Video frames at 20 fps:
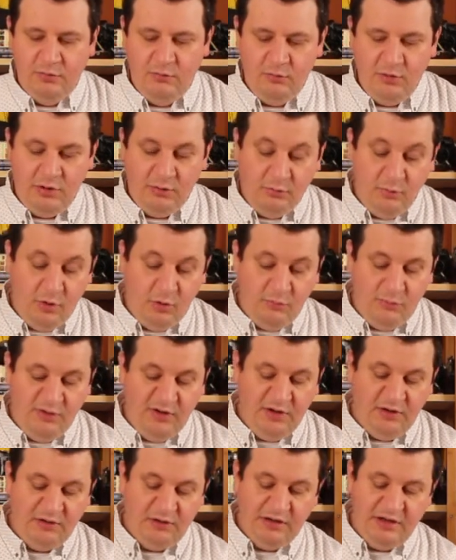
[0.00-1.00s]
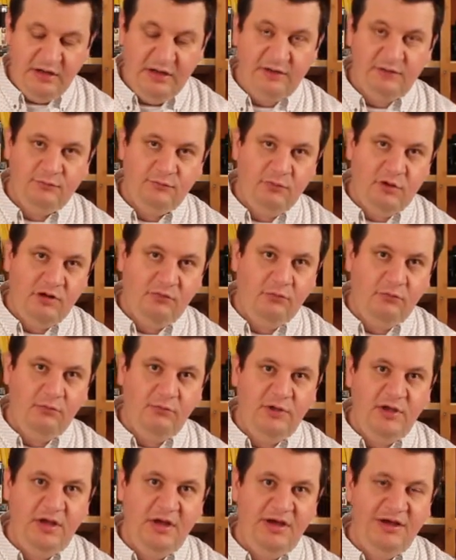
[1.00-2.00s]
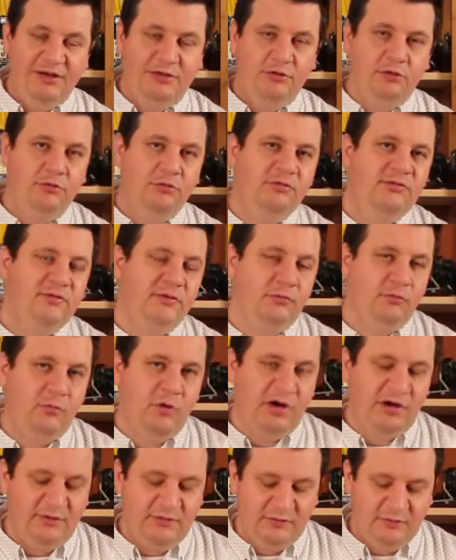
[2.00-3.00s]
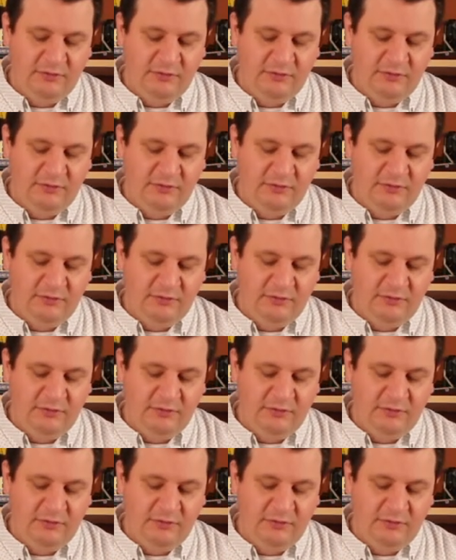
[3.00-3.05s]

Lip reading: Well, in my opinion, the next one will be an induced one.